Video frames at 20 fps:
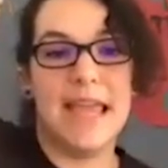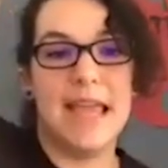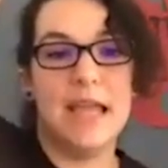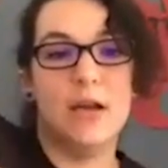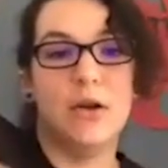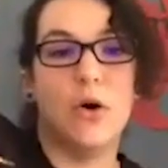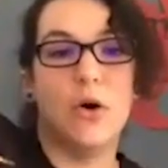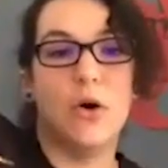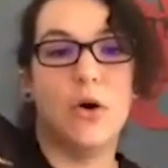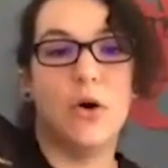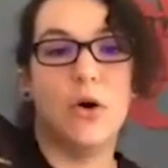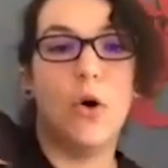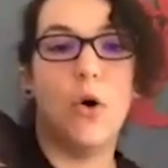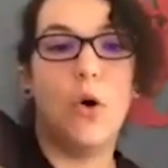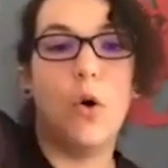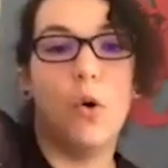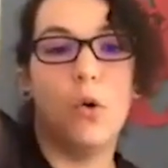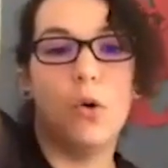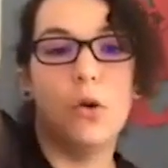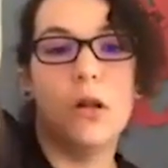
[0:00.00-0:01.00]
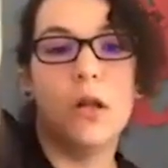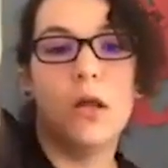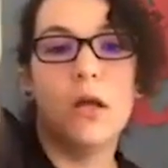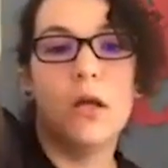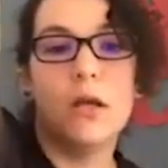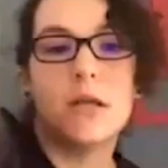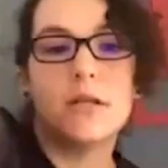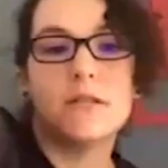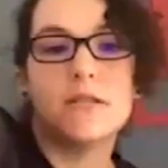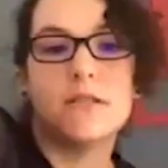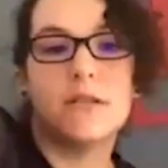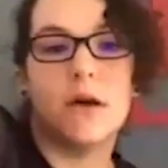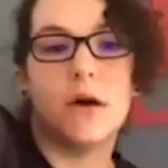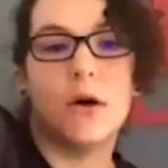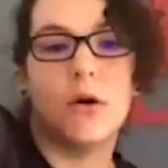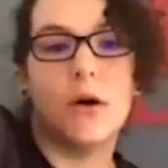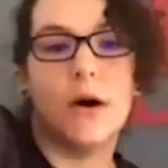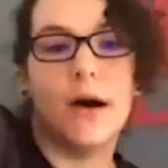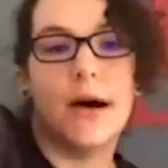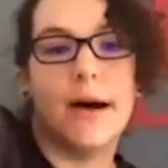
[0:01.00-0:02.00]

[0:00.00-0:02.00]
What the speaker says: ate whole. So